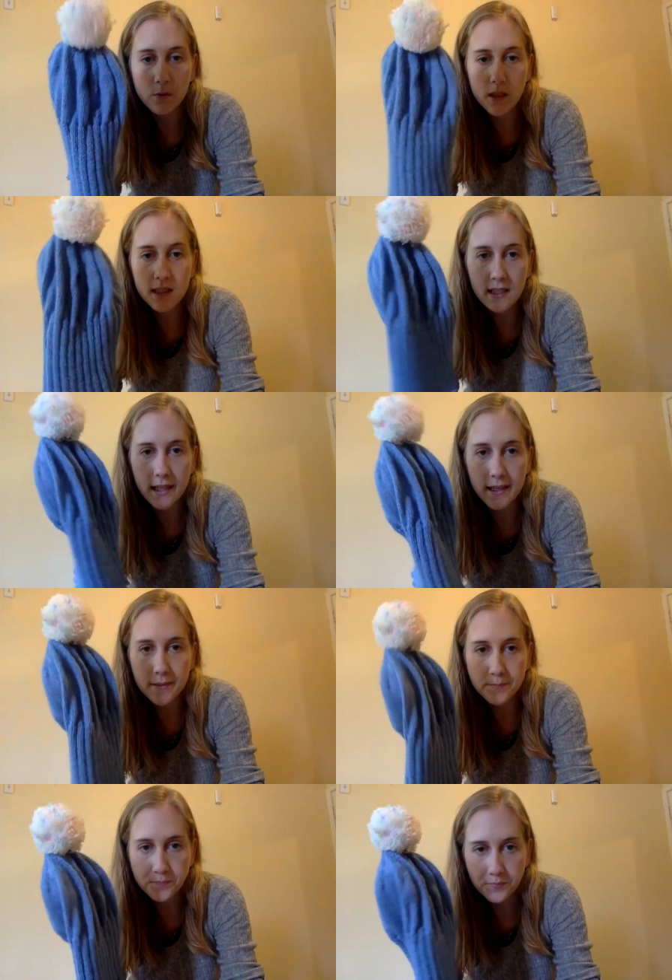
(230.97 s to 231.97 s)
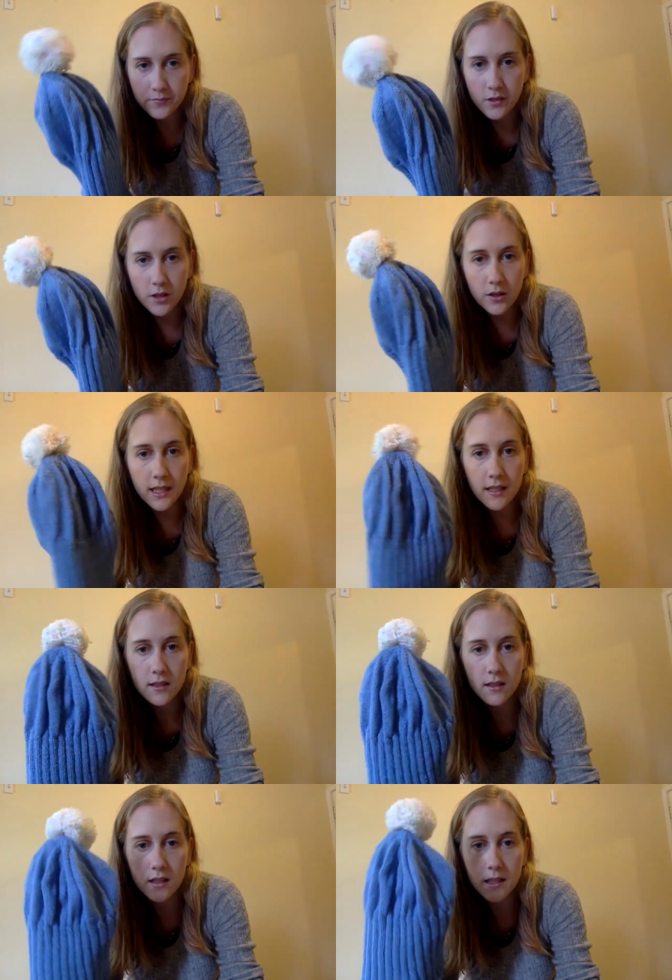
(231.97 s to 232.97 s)
one skein. only had a
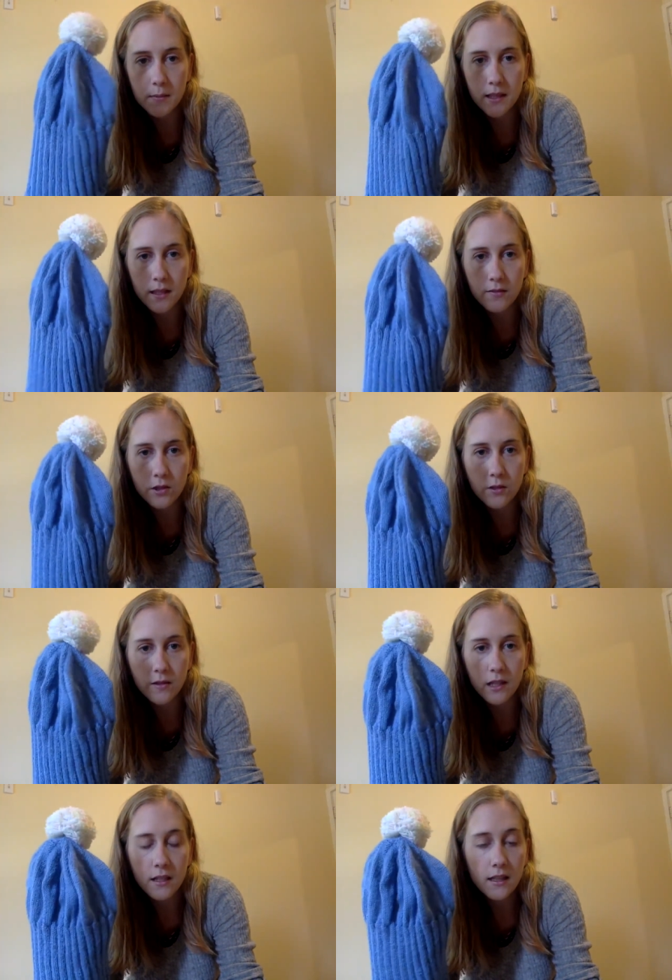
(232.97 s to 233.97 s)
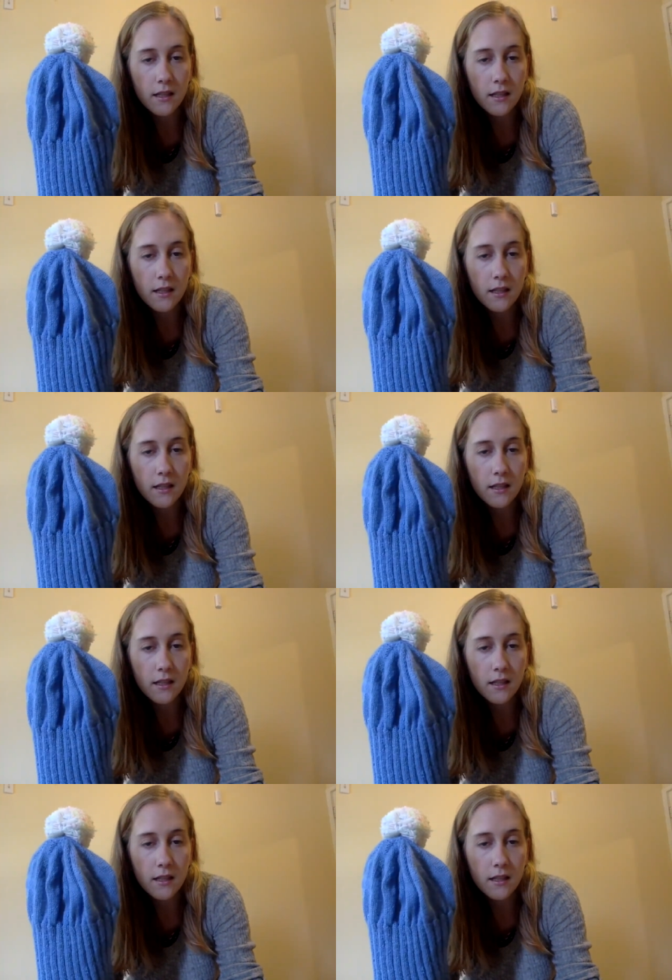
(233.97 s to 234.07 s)
tiny bit left over.